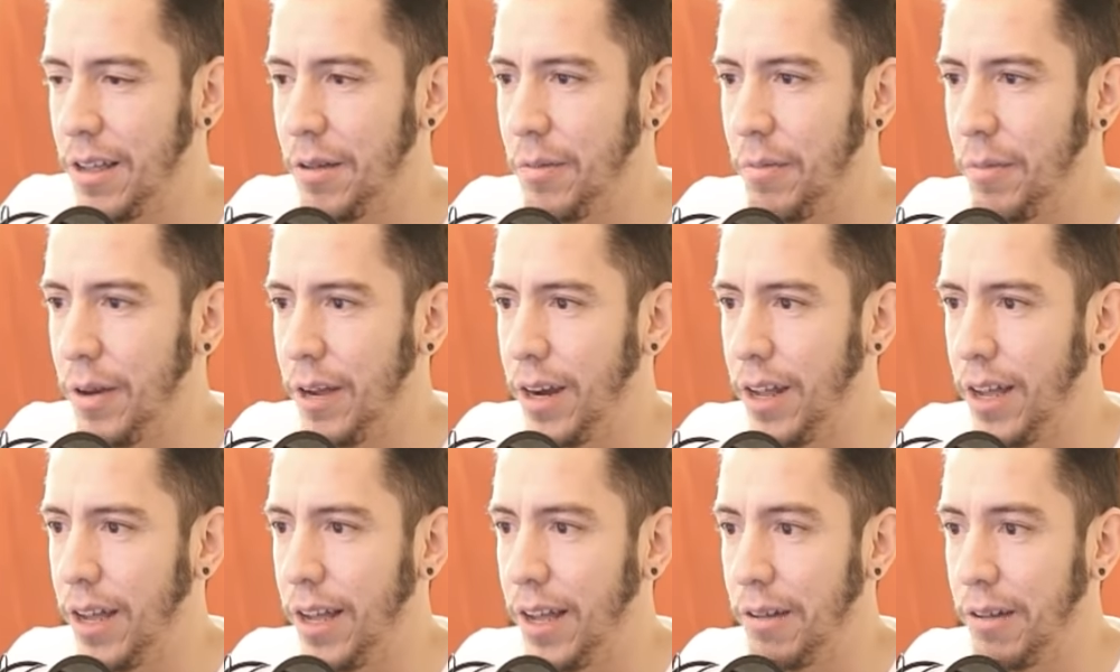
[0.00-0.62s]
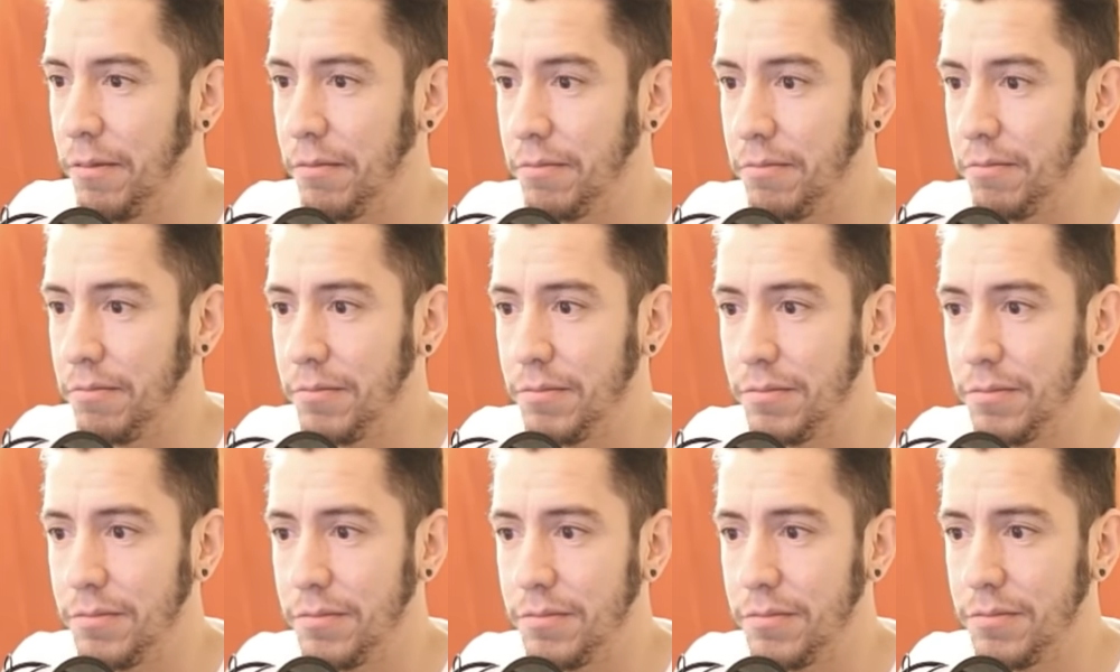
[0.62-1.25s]
But
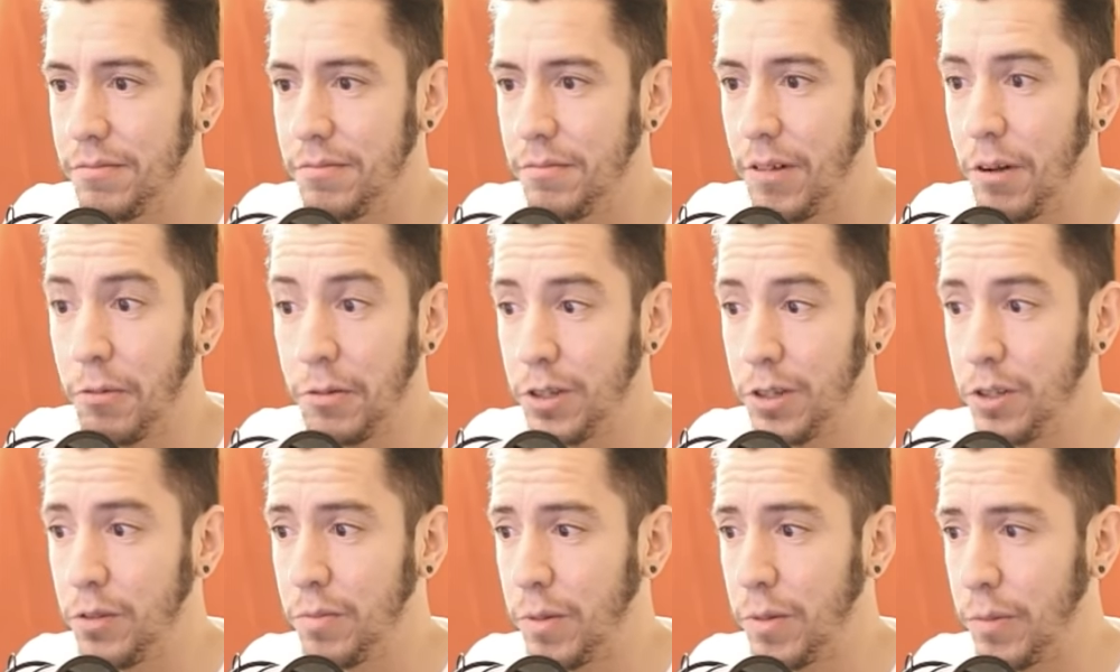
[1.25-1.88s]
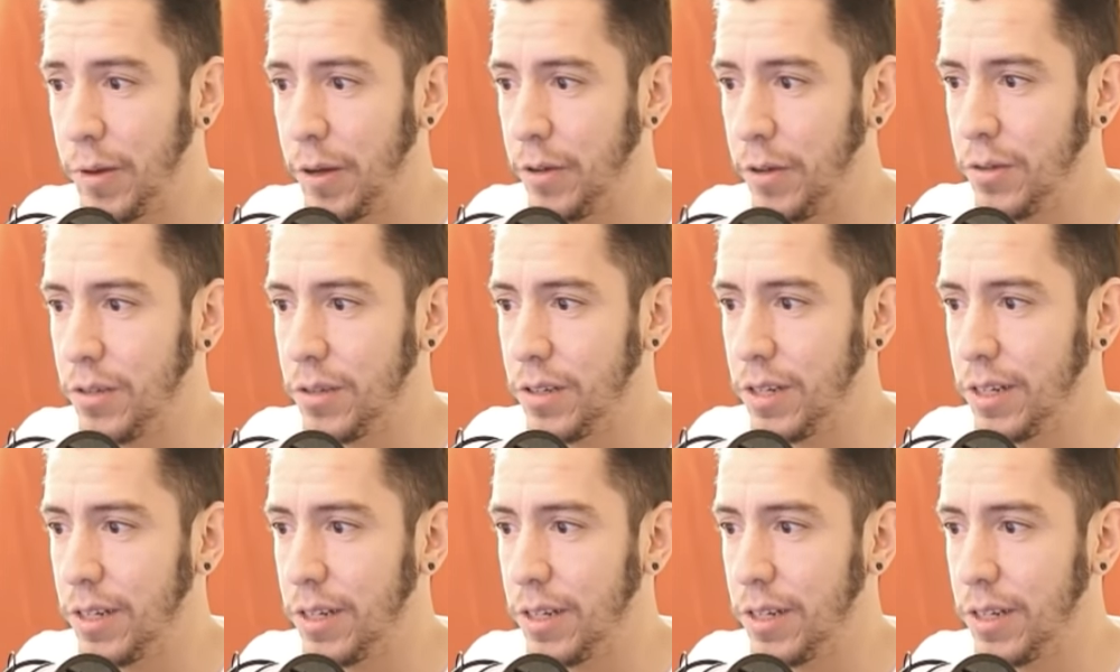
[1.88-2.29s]
what would you propose?